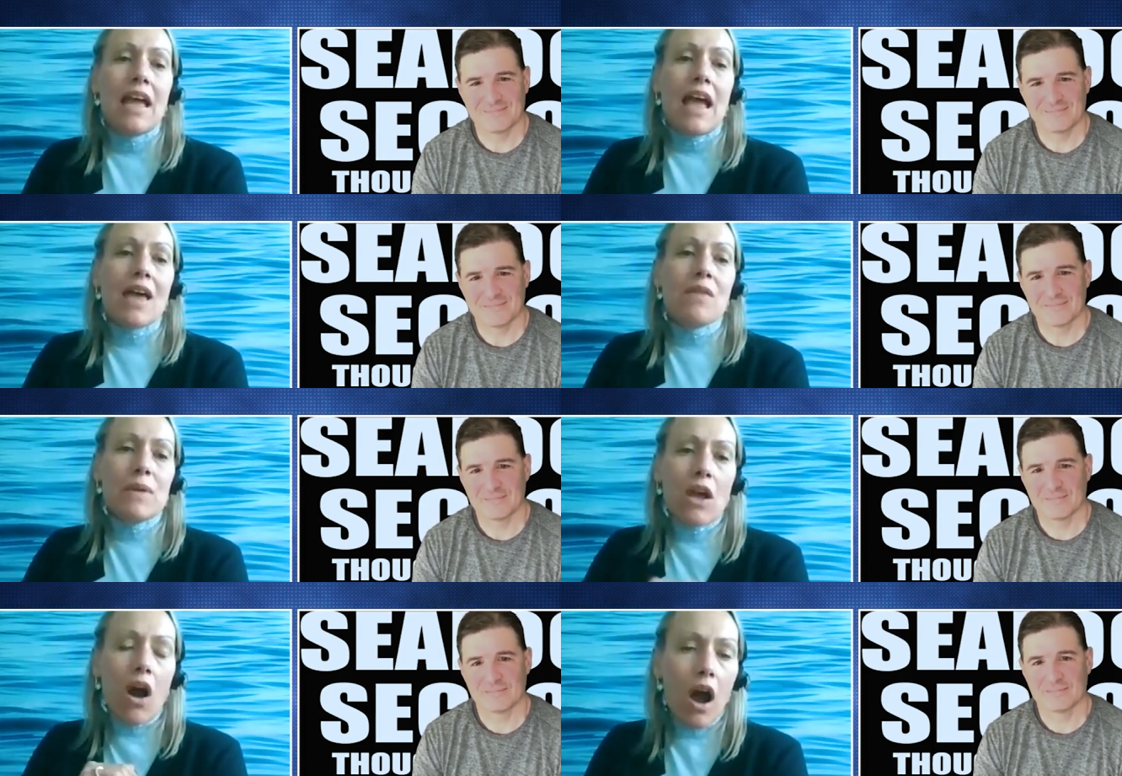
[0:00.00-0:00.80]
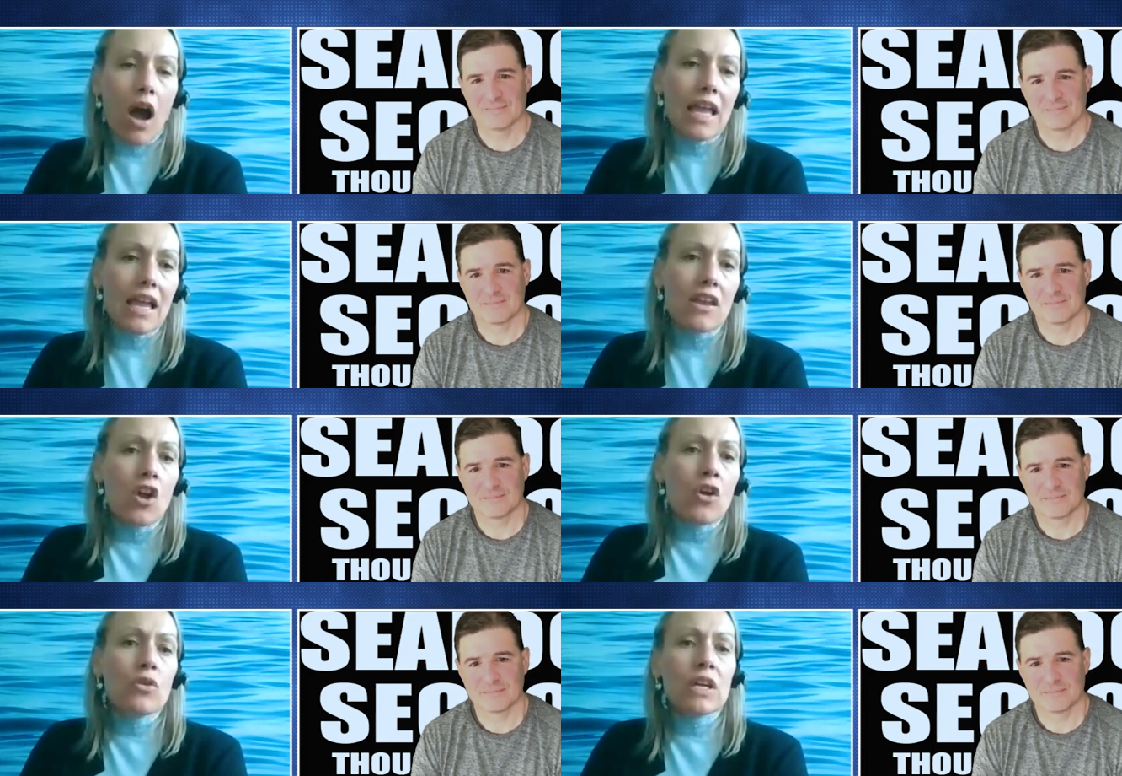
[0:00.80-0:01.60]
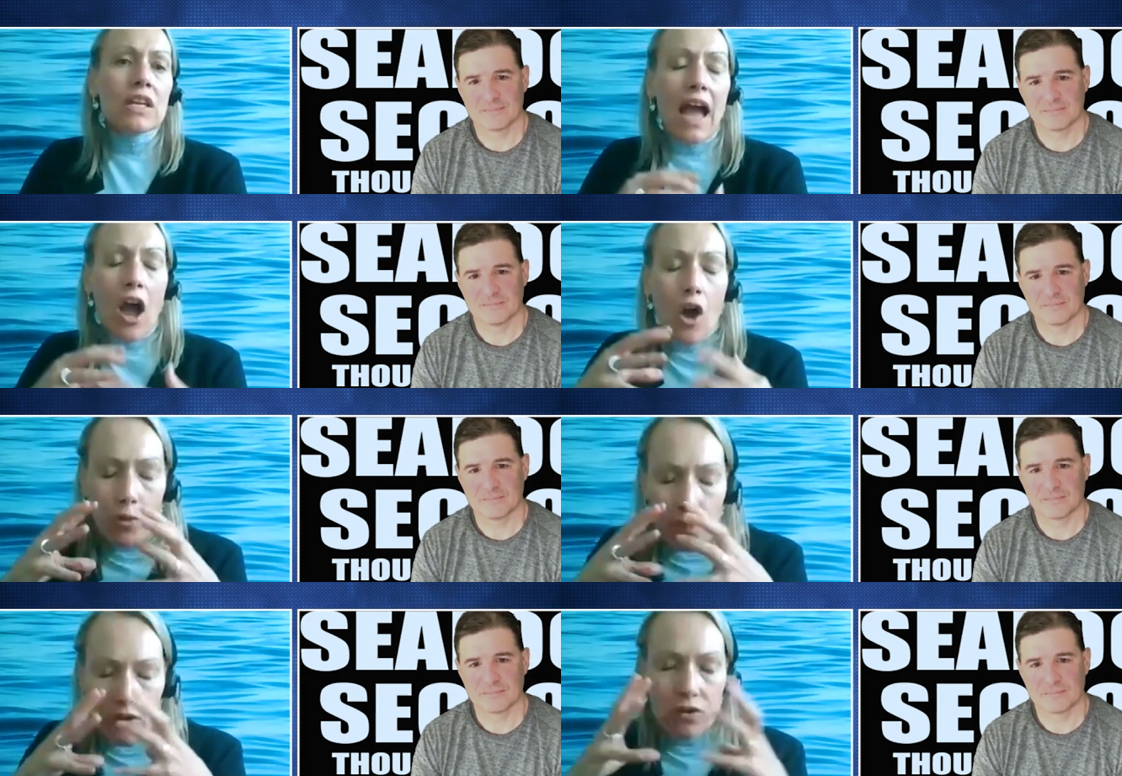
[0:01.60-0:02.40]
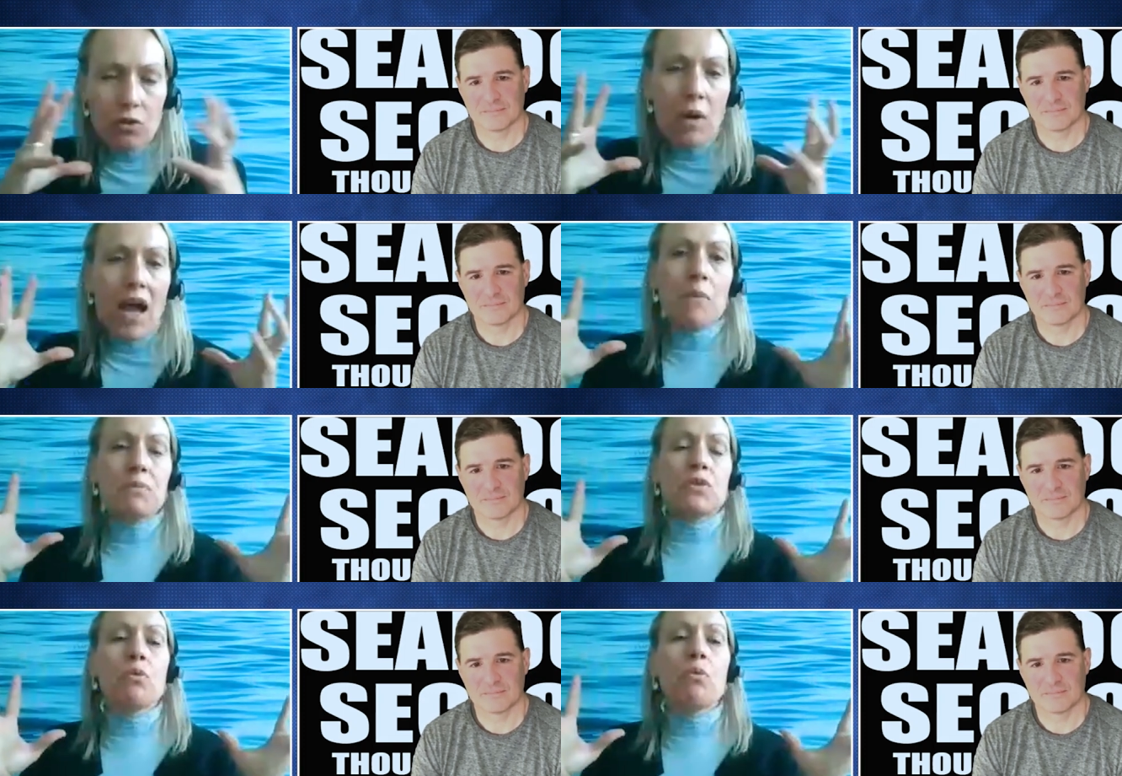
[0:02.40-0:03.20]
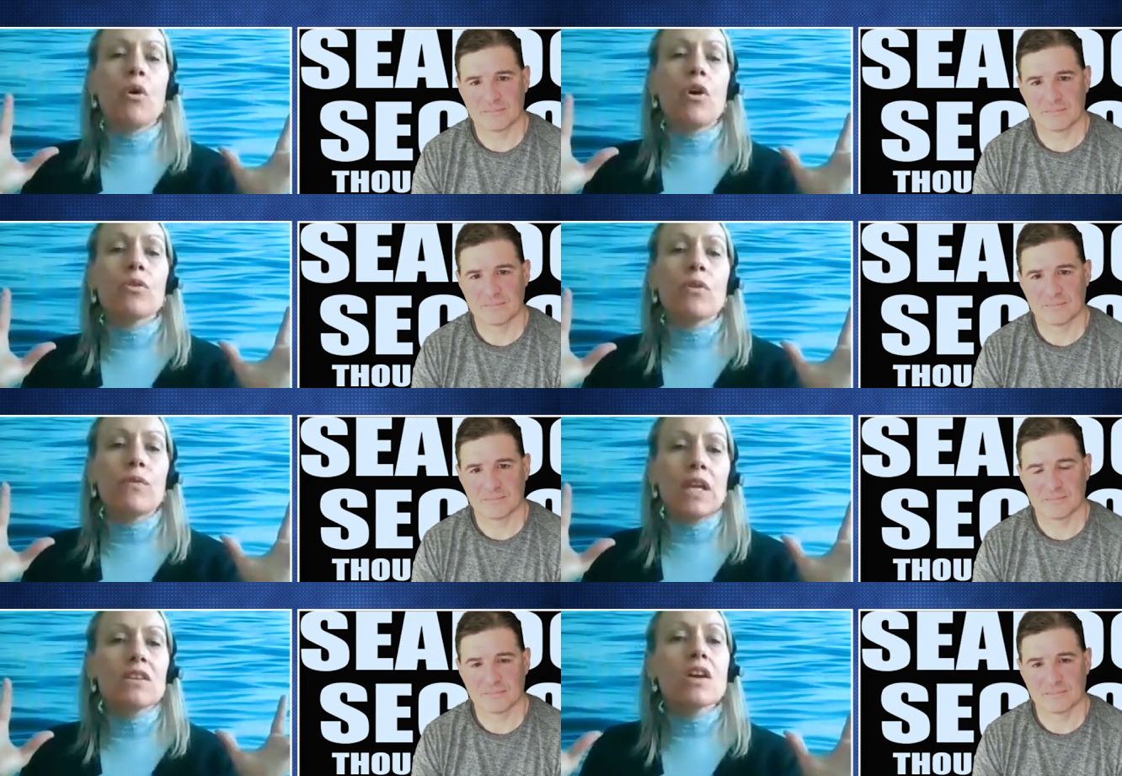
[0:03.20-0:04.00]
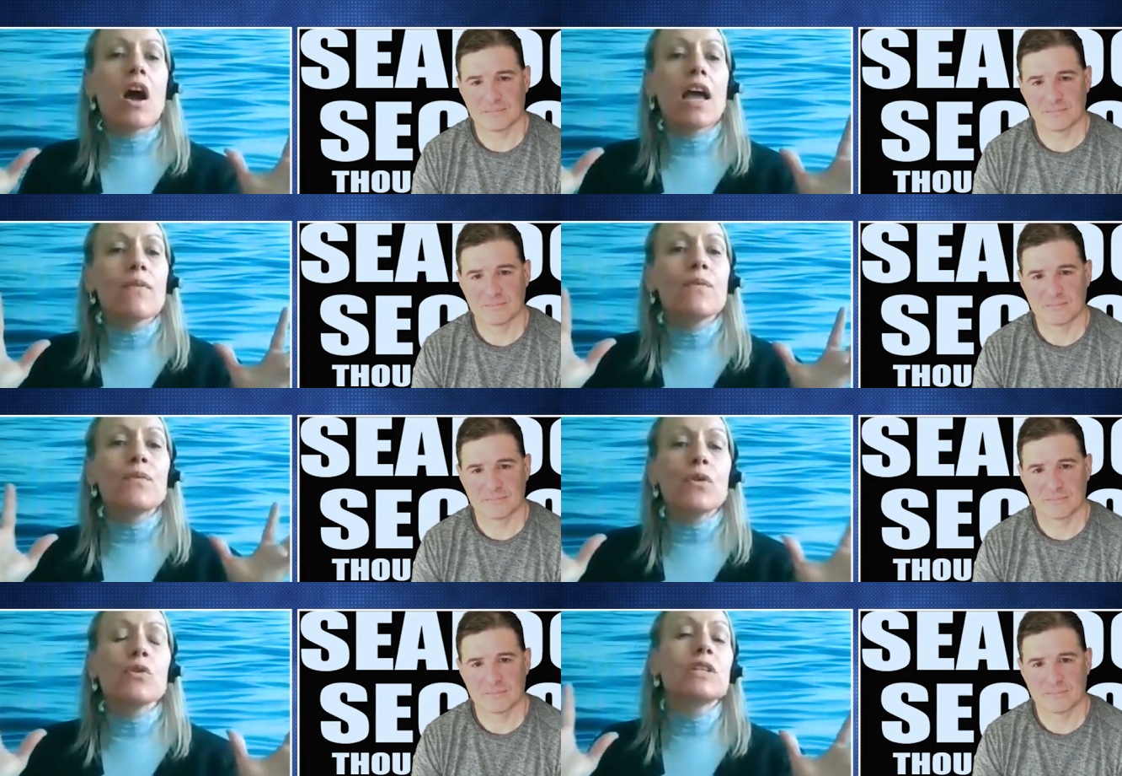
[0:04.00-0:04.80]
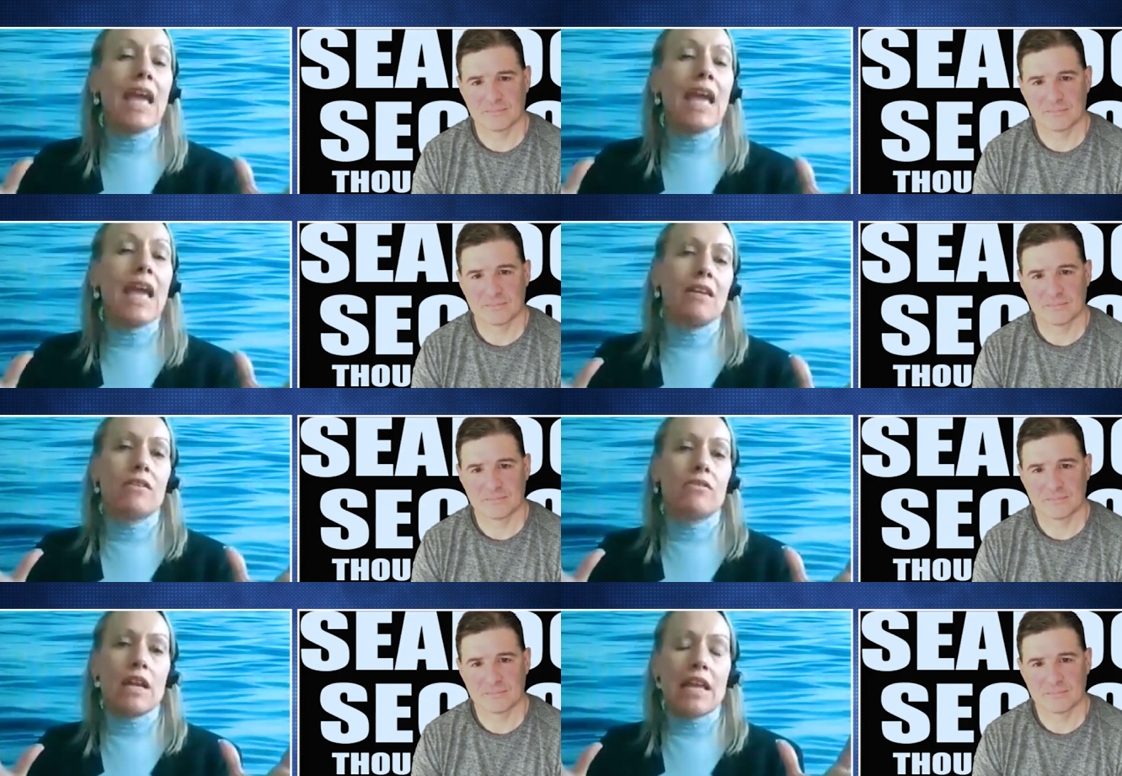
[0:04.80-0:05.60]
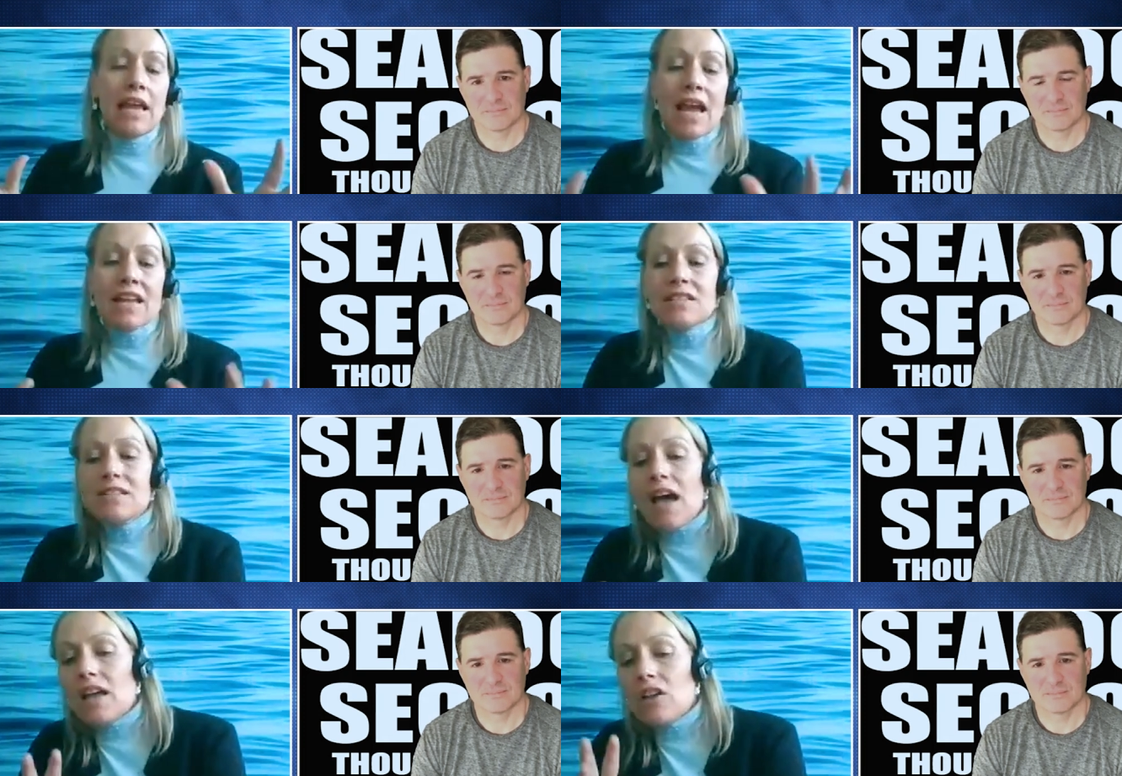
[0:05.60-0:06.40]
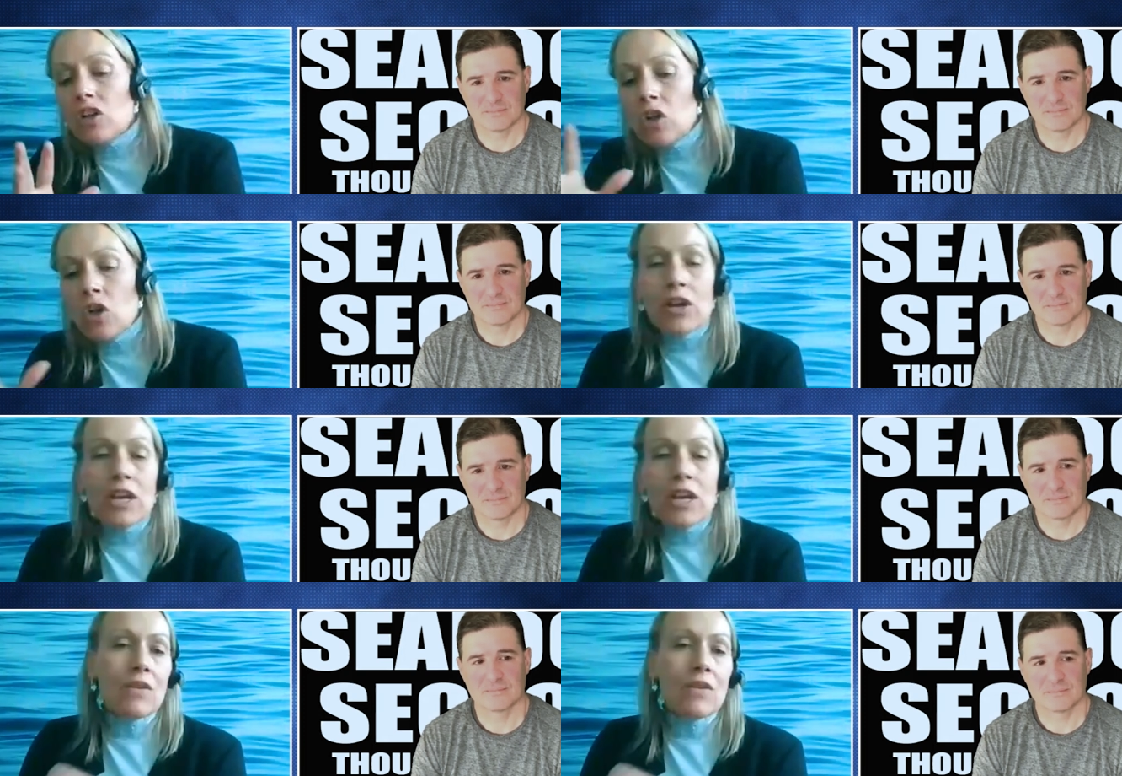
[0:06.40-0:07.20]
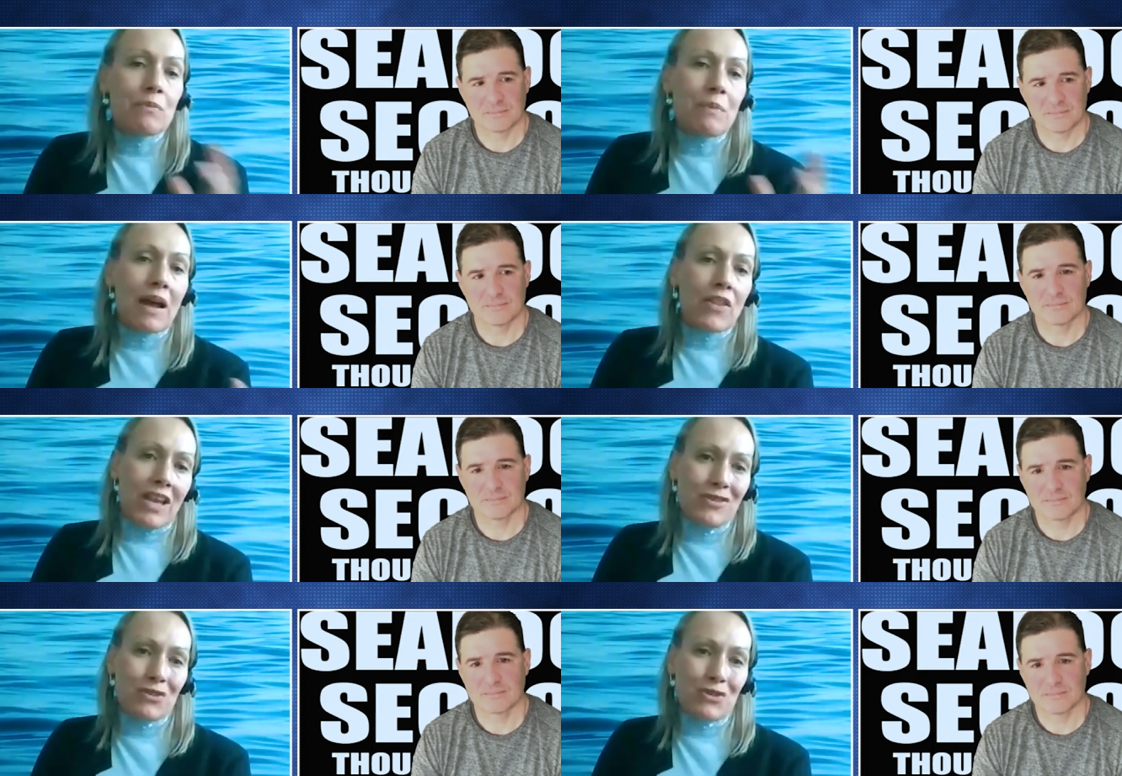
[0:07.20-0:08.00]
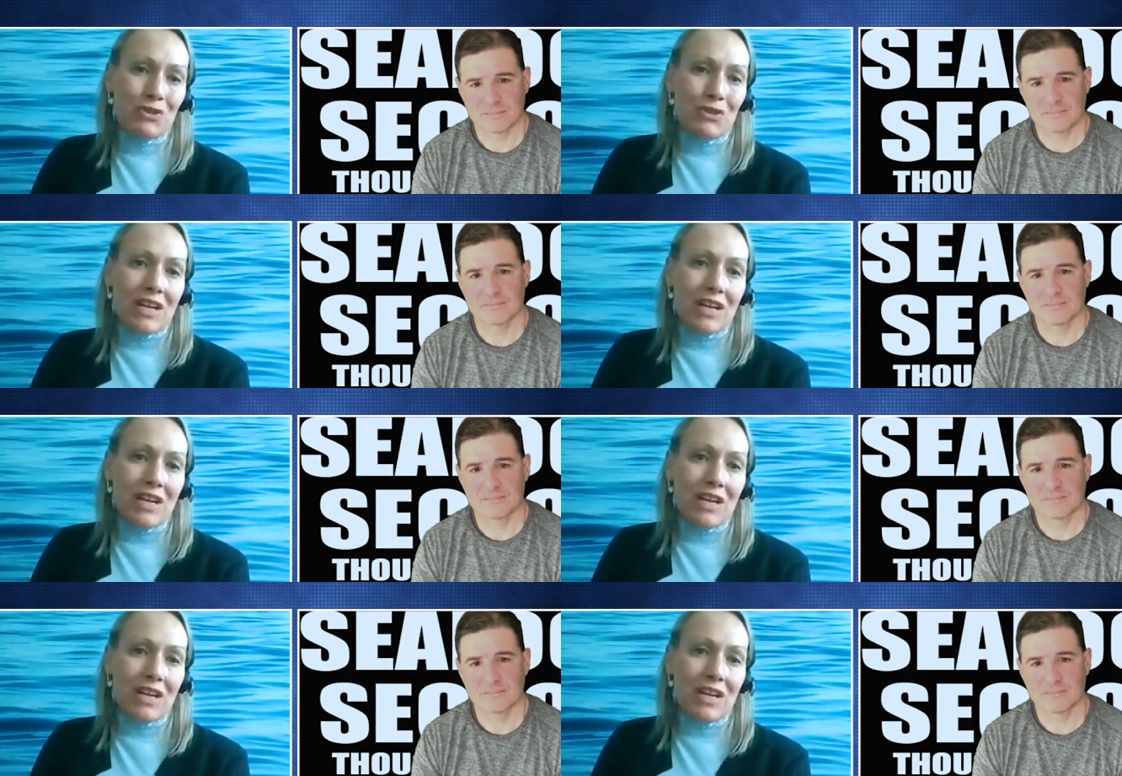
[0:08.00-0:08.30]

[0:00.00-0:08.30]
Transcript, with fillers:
Speaker 1: and be hired who can open you up to the world of the entire food category and start learning from other industries,